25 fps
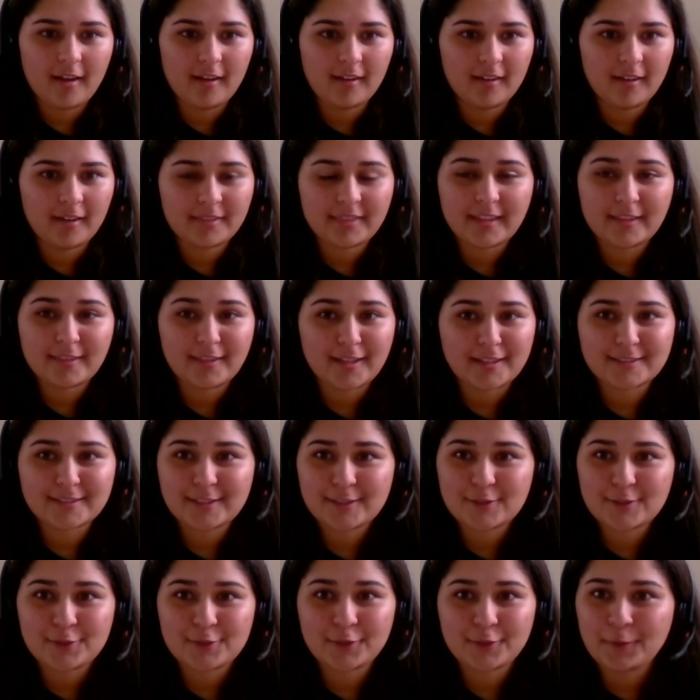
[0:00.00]
I think that's
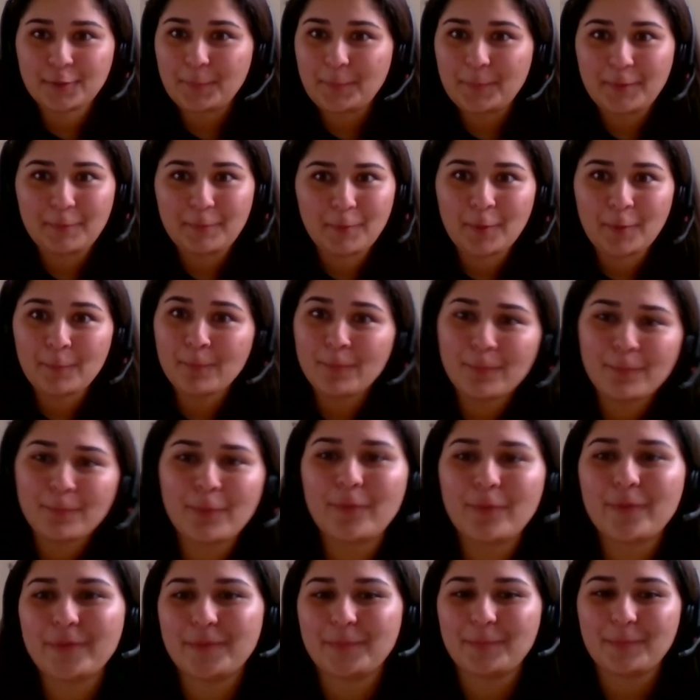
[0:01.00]
such an
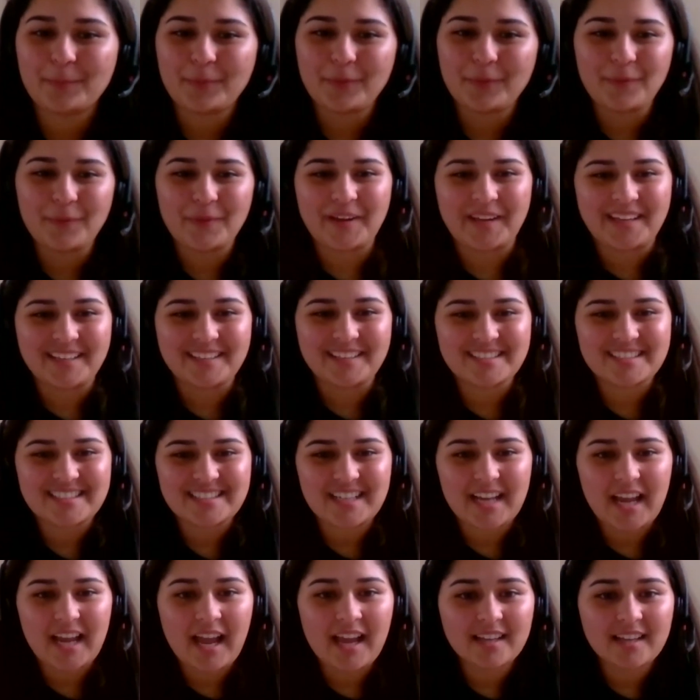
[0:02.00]
important point.
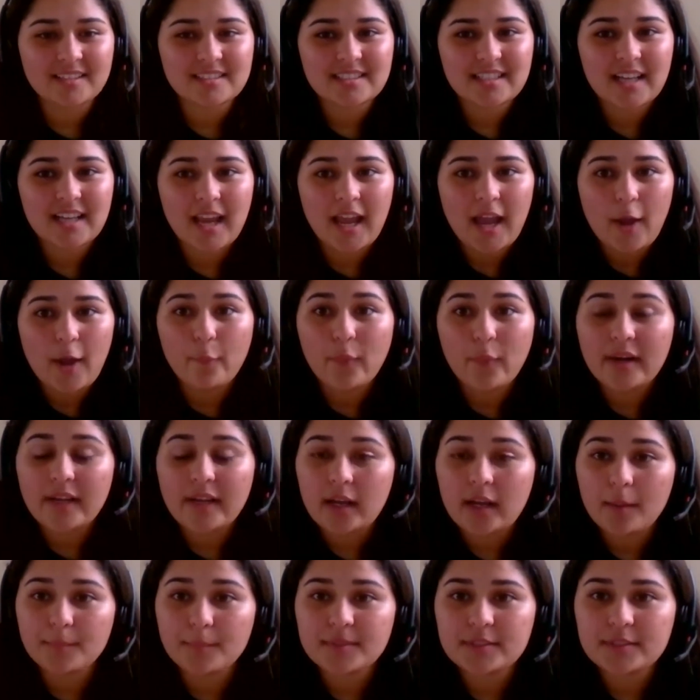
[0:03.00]
And when it
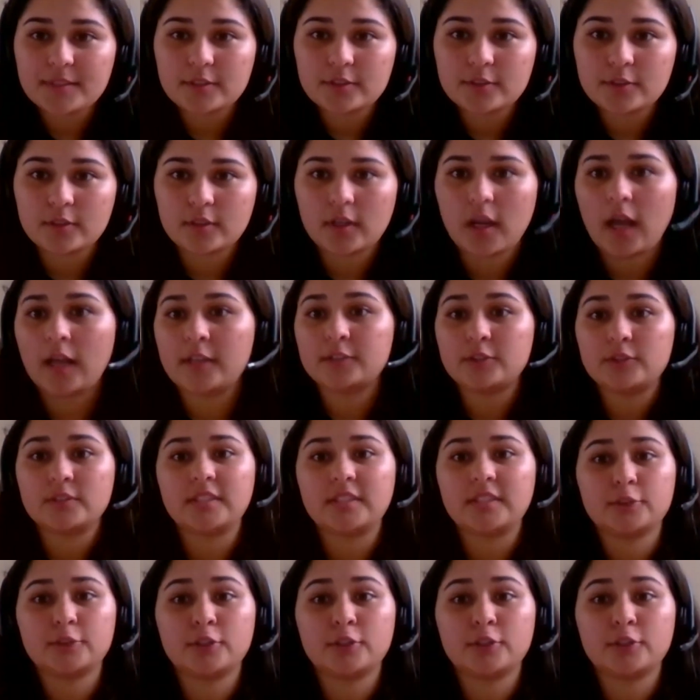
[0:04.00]
comes to, as you said,